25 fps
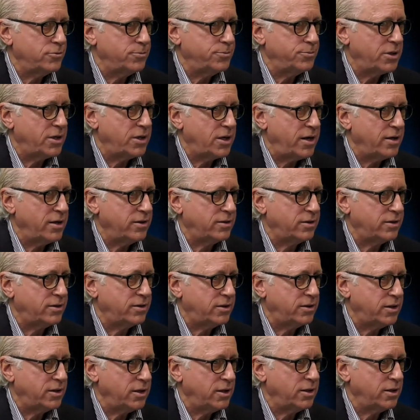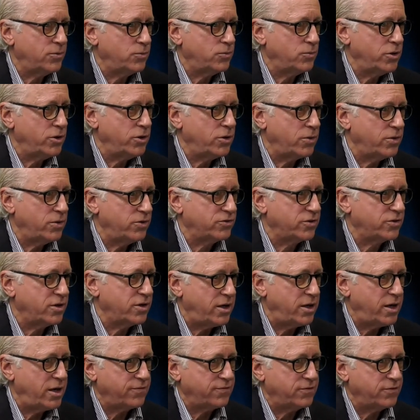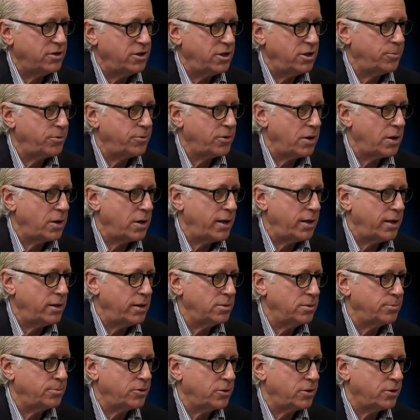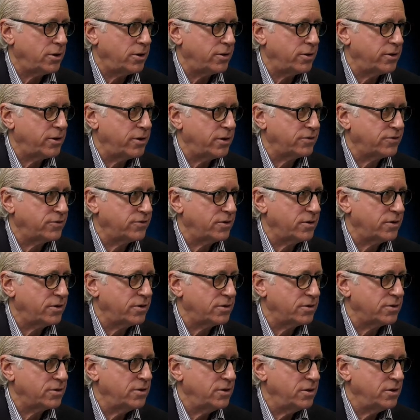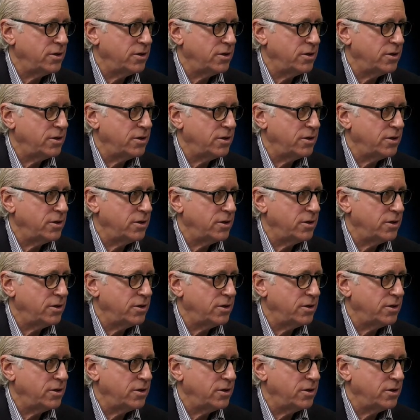but I think we always kind of have to keep our eye on the ball that,